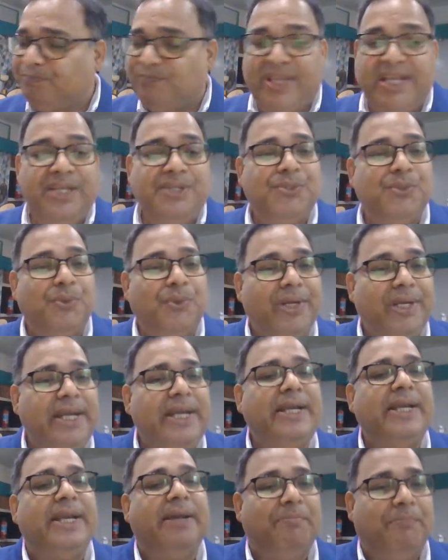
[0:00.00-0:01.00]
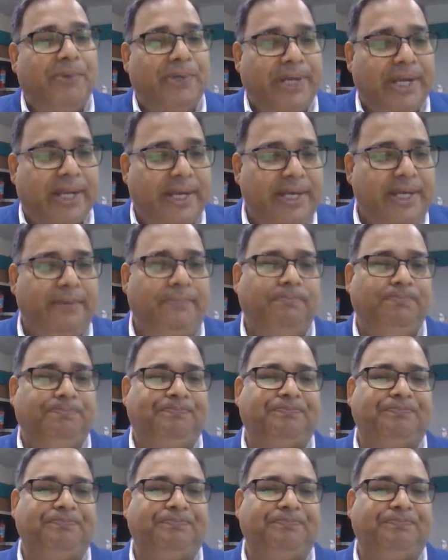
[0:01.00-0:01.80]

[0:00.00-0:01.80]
is only temporary.